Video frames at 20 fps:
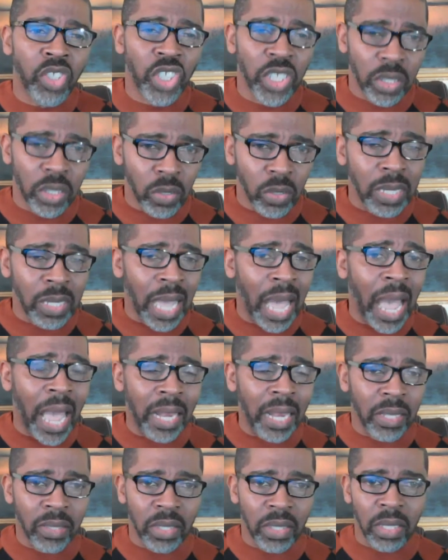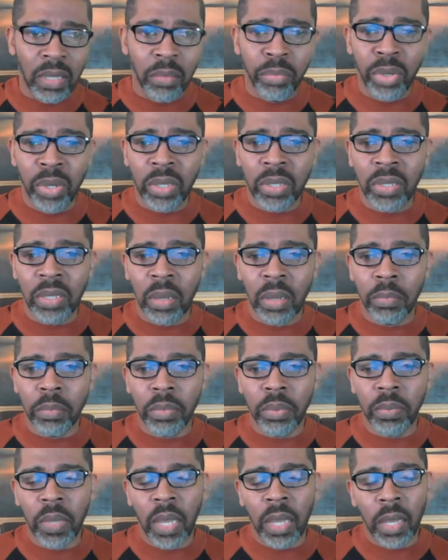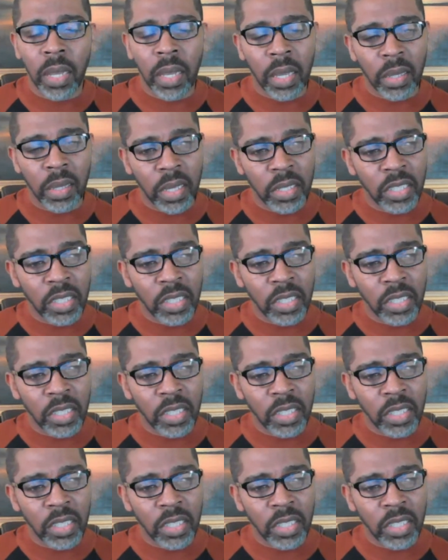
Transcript: gentle guidance in the book, some uh,